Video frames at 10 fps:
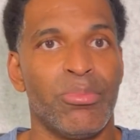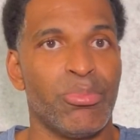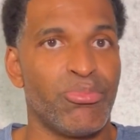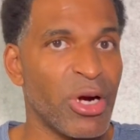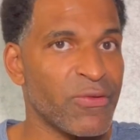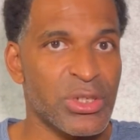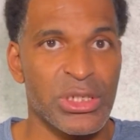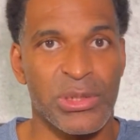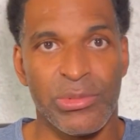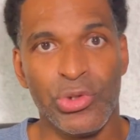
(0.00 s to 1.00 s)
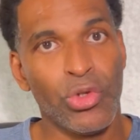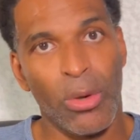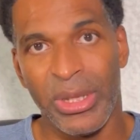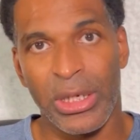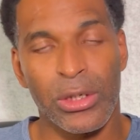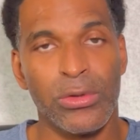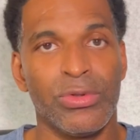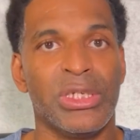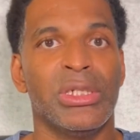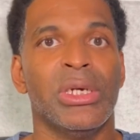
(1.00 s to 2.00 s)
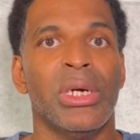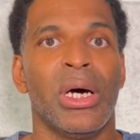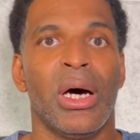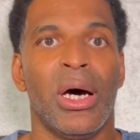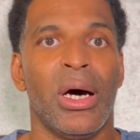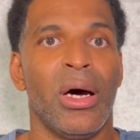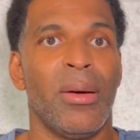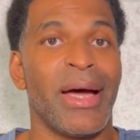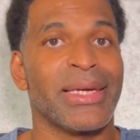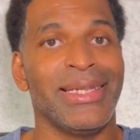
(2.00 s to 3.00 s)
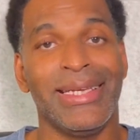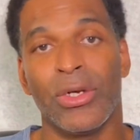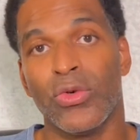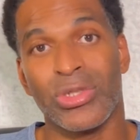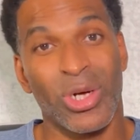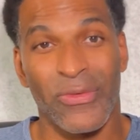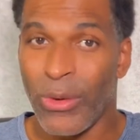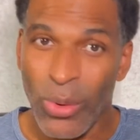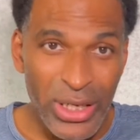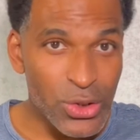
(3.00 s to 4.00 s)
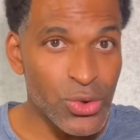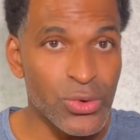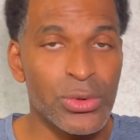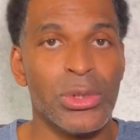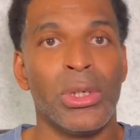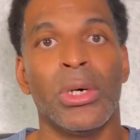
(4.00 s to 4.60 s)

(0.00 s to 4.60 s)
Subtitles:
Breakfast is normally included. I could eat at a hotel if I wanted to.